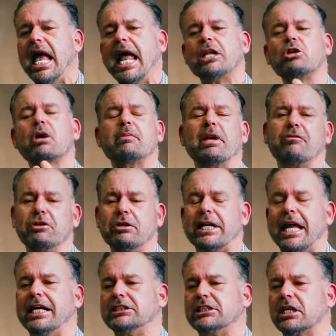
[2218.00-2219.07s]
It took me a few
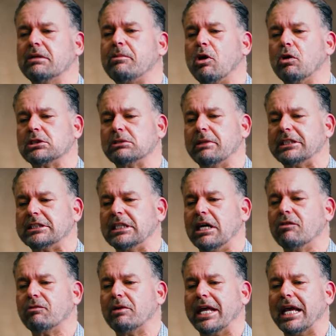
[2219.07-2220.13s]
days to compose
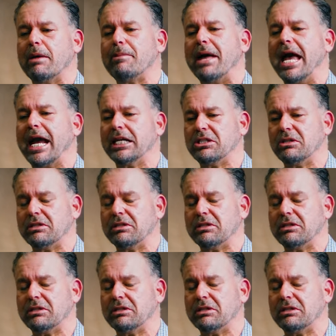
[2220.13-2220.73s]
myself when I got back in